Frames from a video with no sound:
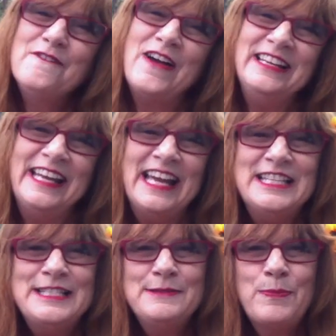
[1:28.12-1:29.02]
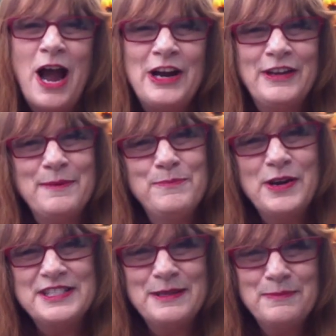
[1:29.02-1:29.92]
Finding inspiring
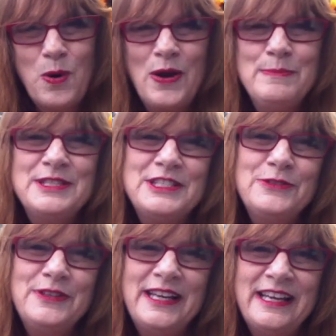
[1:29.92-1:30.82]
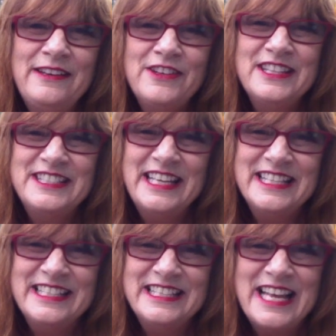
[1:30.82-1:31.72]
books and poems to read for the
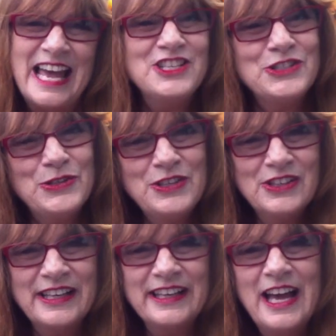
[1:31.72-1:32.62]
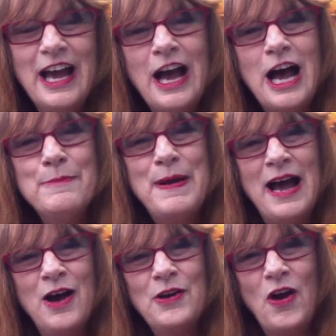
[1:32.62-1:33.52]
seasons, and journaling
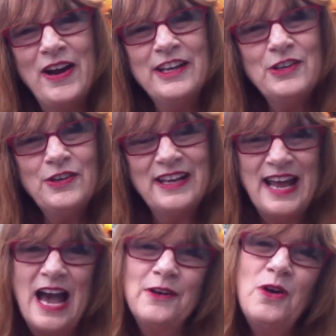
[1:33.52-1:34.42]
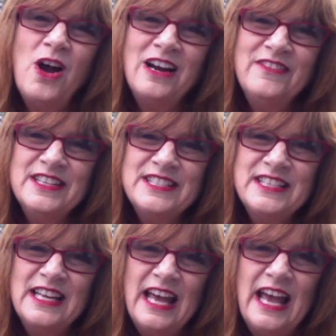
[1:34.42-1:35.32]
about our inner and outer
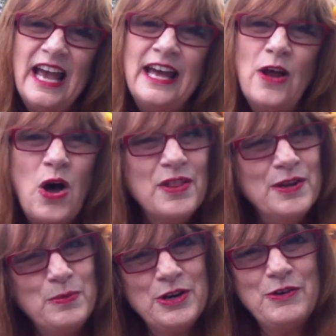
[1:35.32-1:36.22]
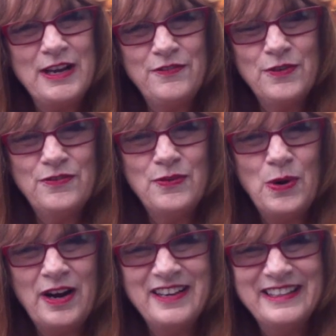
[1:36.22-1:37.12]
harvest and all that we're grateful
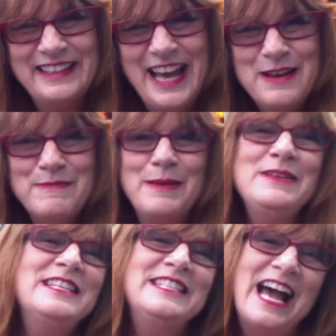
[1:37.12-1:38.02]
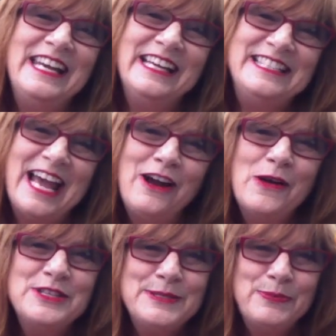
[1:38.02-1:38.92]
for. Maybe designing a
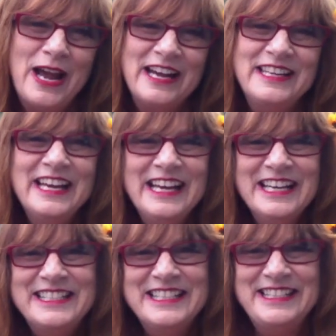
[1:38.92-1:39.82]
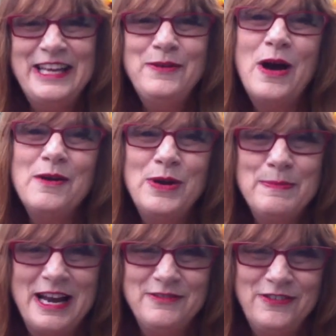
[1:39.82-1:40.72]
tarot spread to see what we
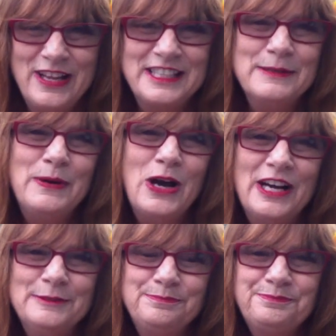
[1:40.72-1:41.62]
might reflect upon.